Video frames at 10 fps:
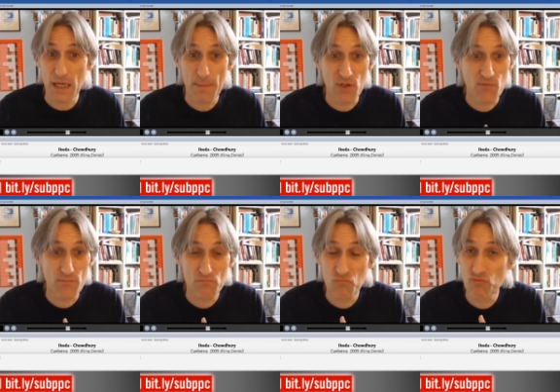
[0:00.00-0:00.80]
coming
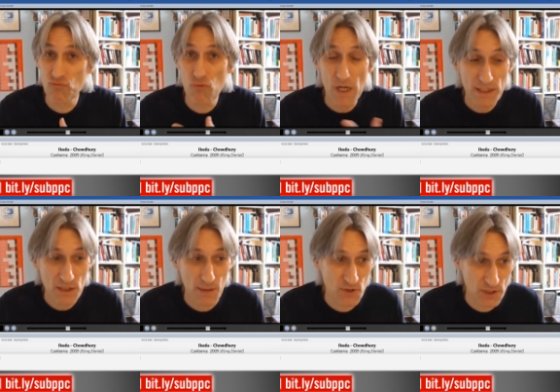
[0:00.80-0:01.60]

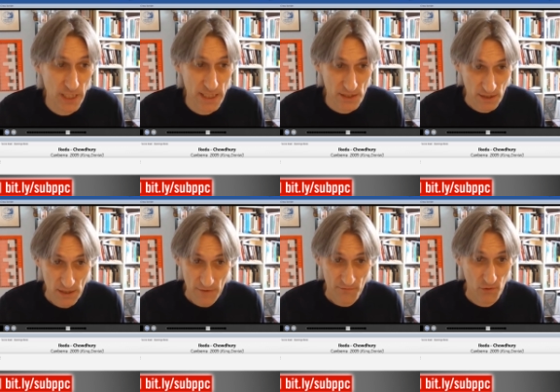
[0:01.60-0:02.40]
right up to date.
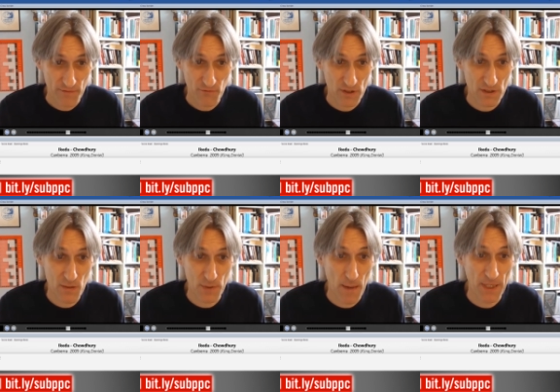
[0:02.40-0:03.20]
For for
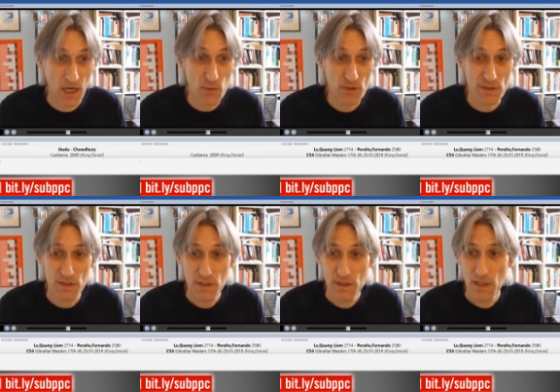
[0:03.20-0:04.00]
example, I mean, I
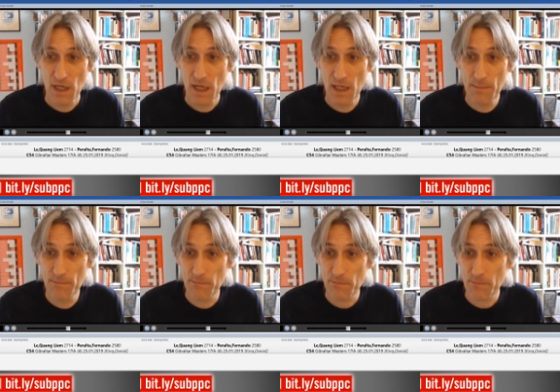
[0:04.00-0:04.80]
was
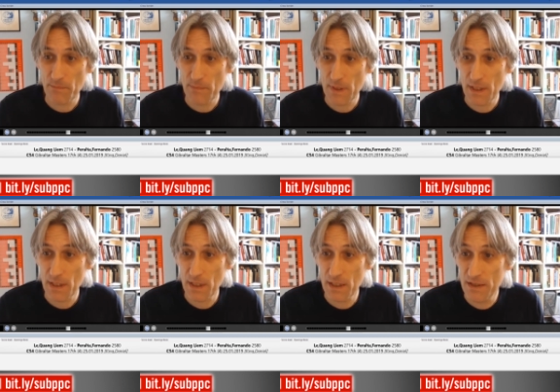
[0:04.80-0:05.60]
um,
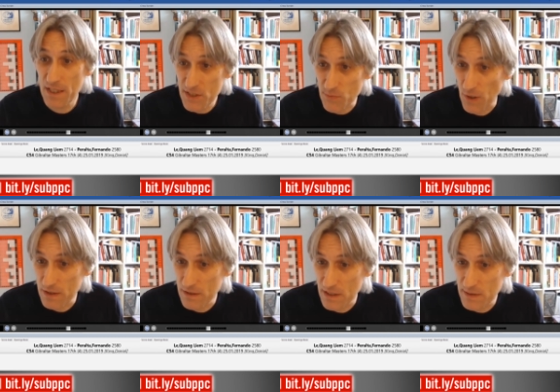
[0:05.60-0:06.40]
this
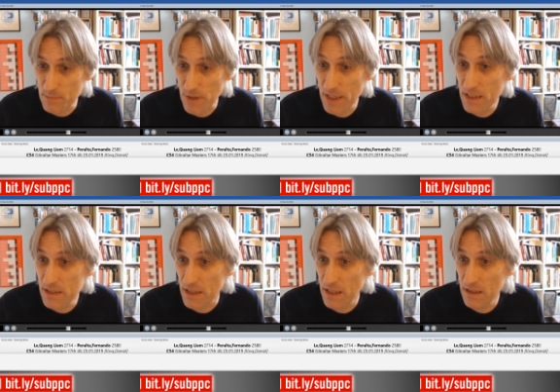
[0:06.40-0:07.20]
one is
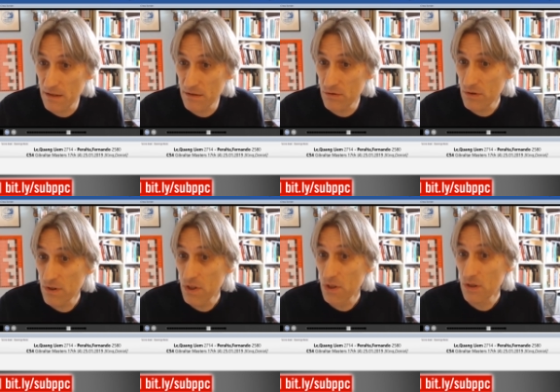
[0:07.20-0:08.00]
played in
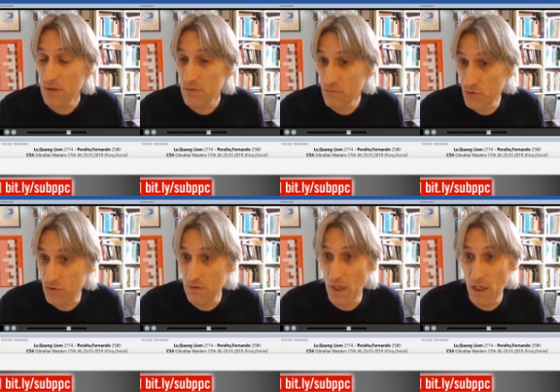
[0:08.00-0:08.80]

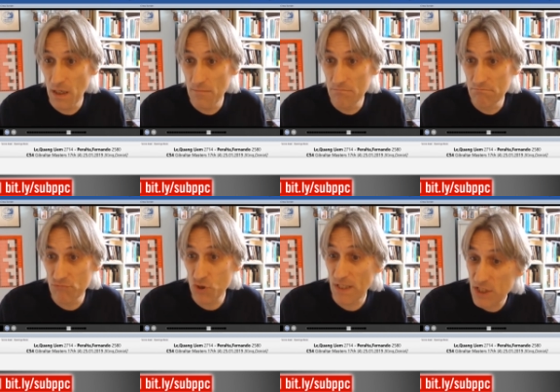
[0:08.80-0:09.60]
um,
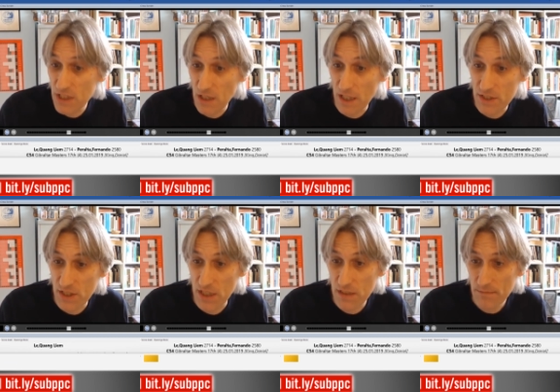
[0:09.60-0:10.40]

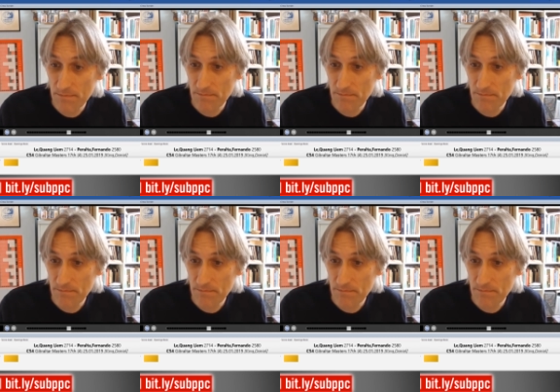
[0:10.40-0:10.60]
2019.